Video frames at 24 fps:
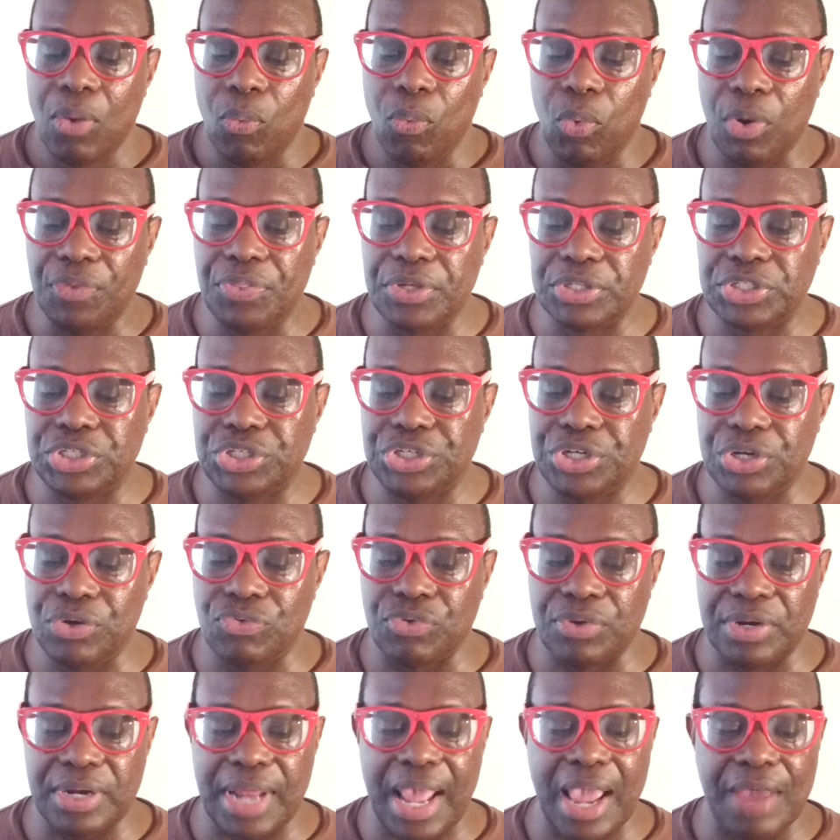with his
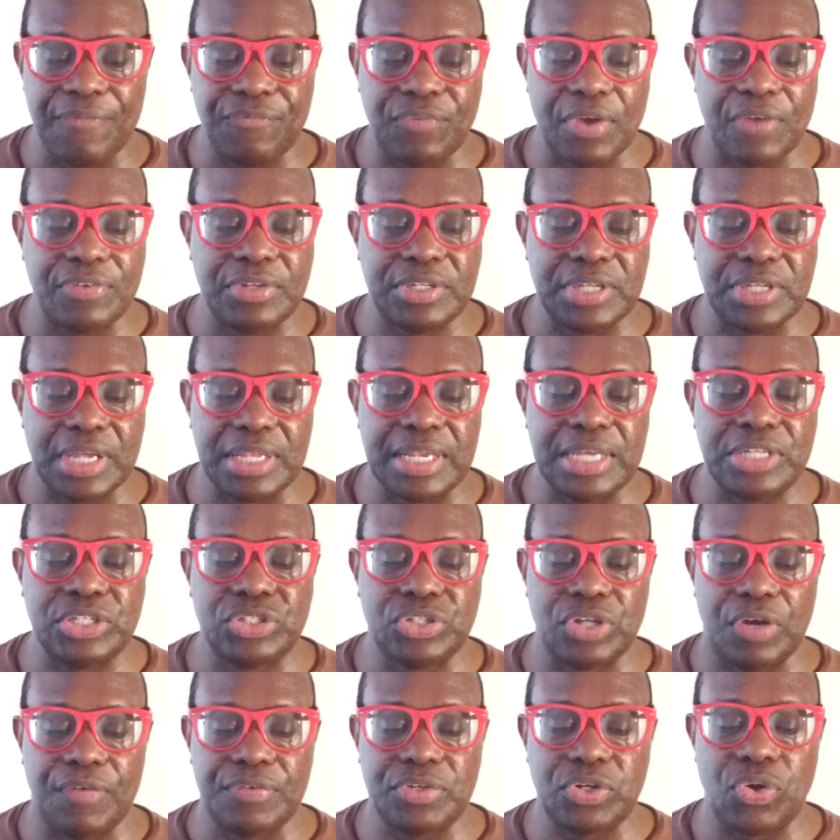children after Sunday
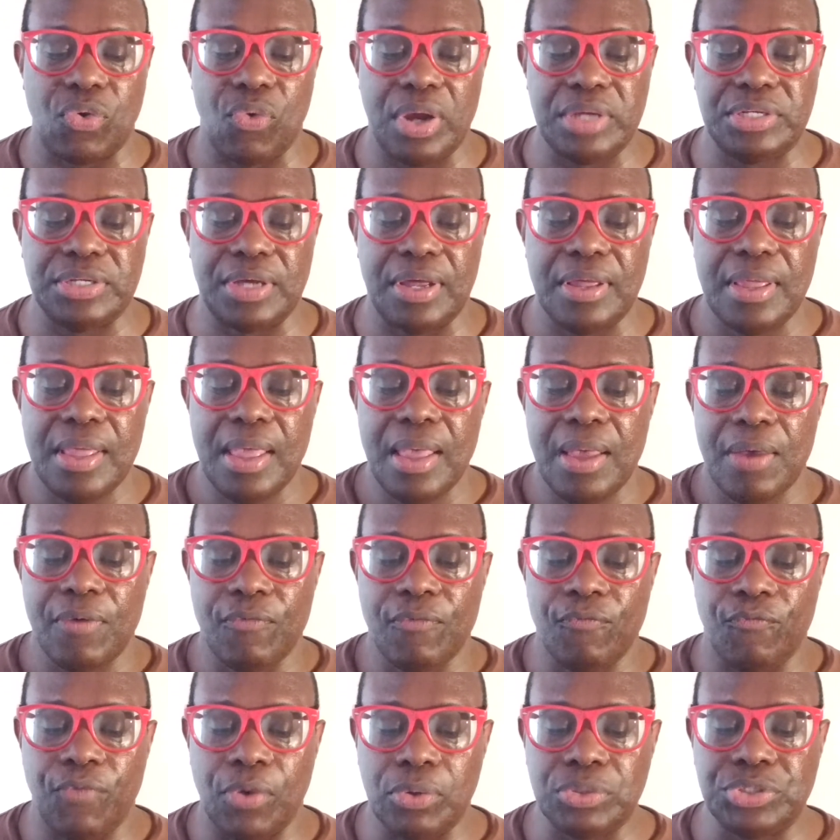service, according to
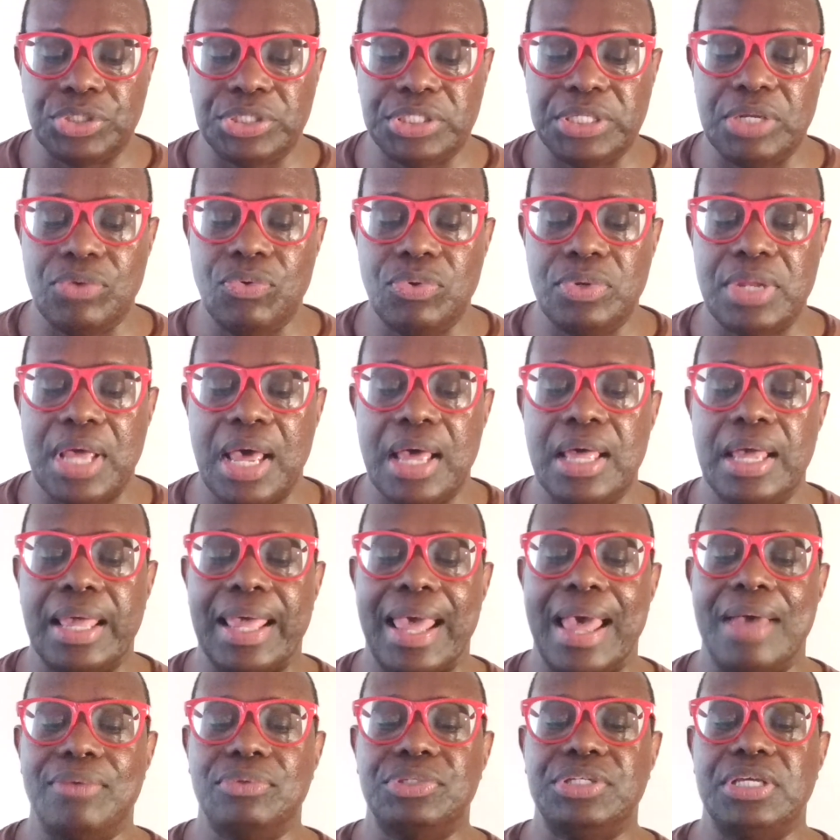Volsuna
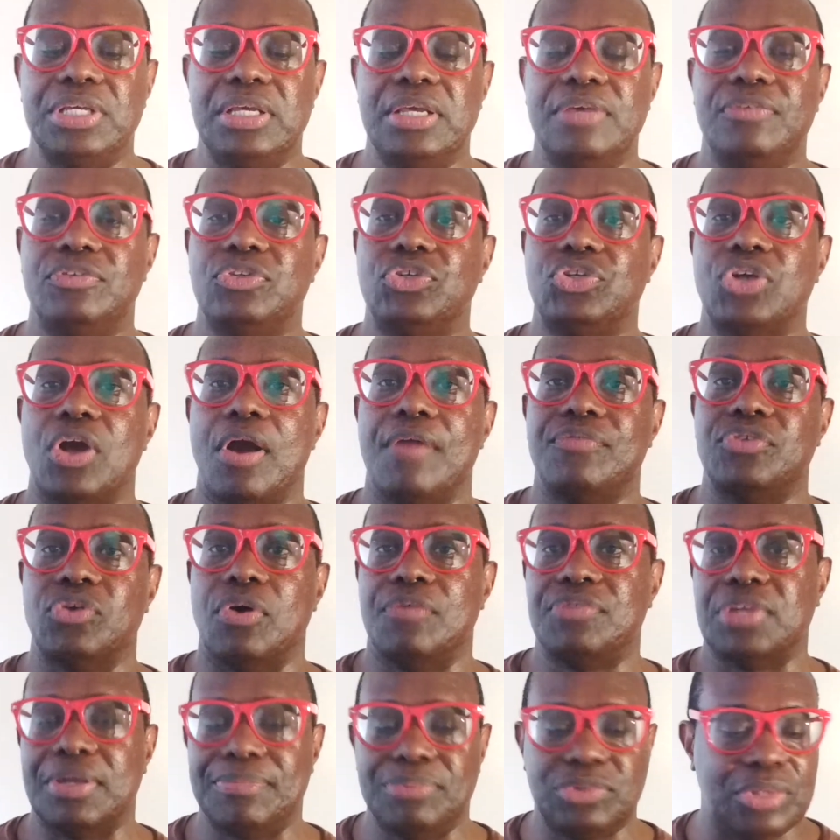County Sheriff's
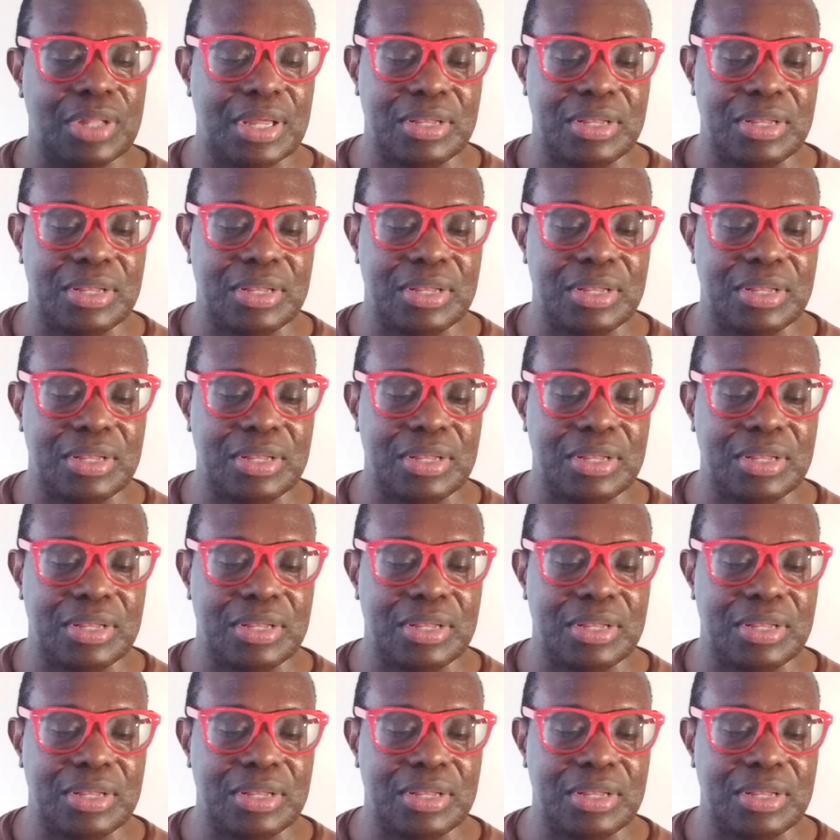Office.